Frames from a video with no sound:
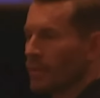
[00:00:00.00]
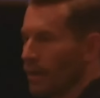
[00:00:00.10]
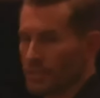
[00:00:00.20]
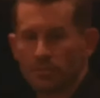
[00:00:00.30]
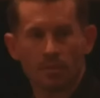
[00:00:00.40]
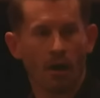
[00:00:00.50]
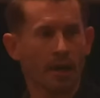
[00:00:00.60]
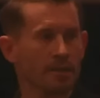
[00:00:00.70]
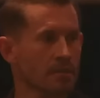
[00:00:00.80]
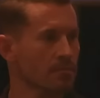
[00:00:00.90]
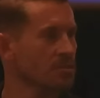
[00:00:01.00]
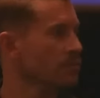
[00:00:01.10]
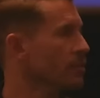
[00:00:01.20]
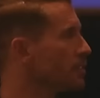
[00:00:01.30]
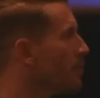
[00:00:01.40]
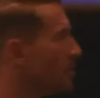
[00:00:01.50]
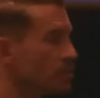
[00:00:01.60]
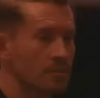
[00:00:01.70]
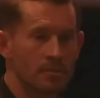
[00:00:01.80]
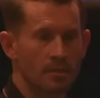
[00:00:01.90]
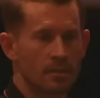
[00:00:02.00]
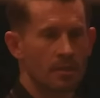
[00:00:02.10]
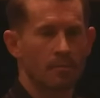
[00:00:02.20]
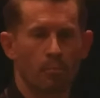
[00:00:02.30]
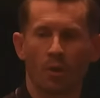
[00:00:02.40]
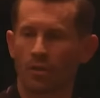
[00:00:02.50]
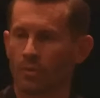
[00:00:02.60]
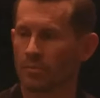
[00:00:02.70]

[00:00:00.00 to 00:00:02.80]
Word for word: I just saw it. What's the first image? Boiler